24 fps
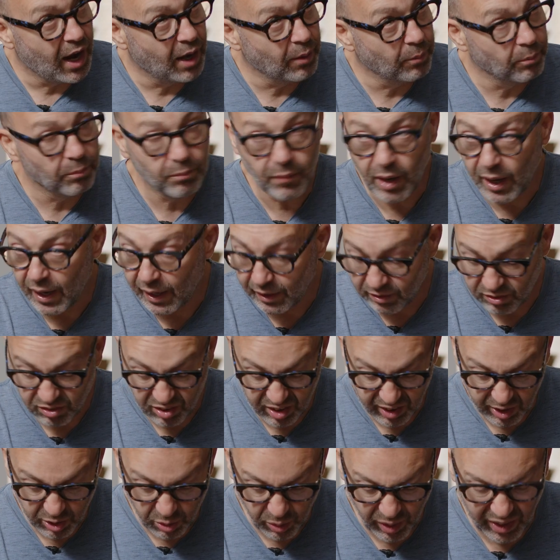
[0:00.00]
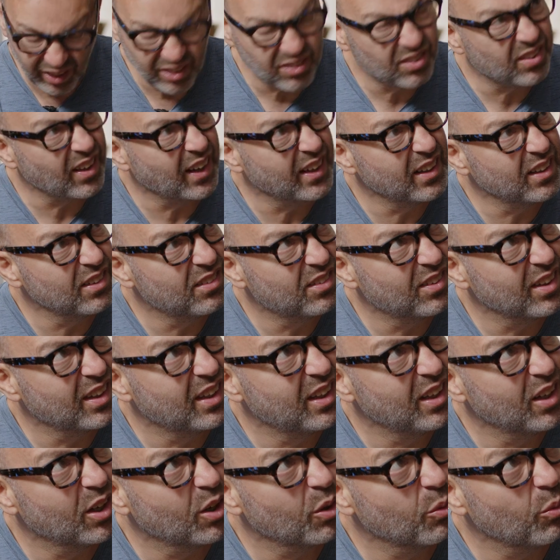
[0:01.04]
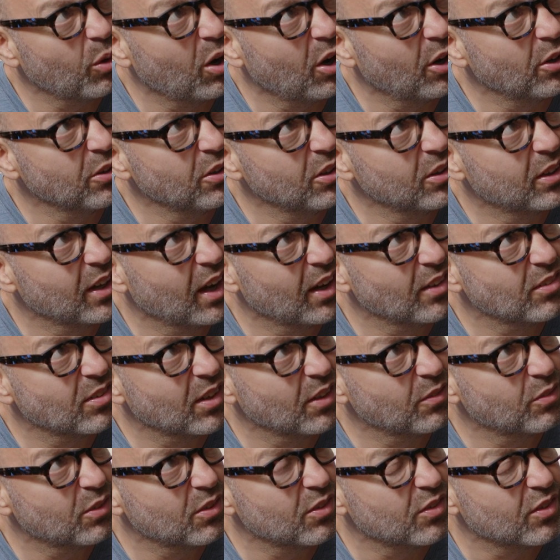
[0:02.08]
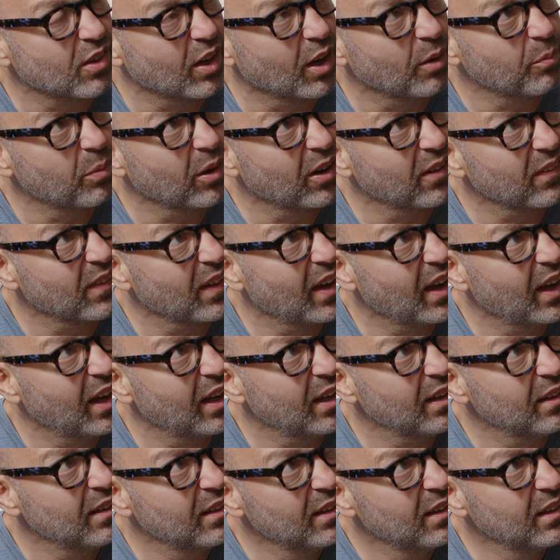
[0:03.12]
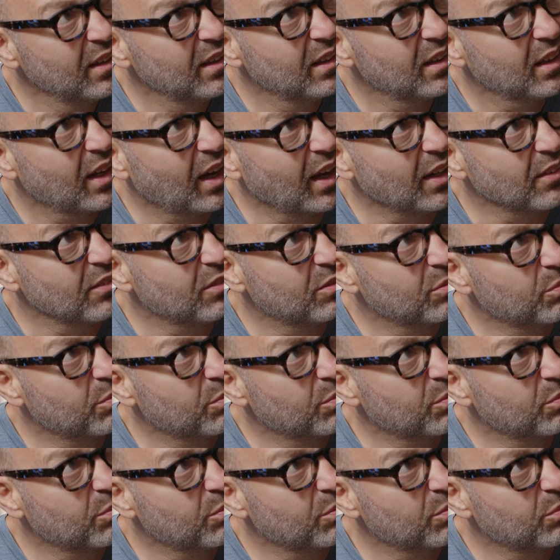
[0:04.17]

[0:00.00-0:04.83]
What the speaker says: I'm actually quite excited to hear what all you guys have to say about that, and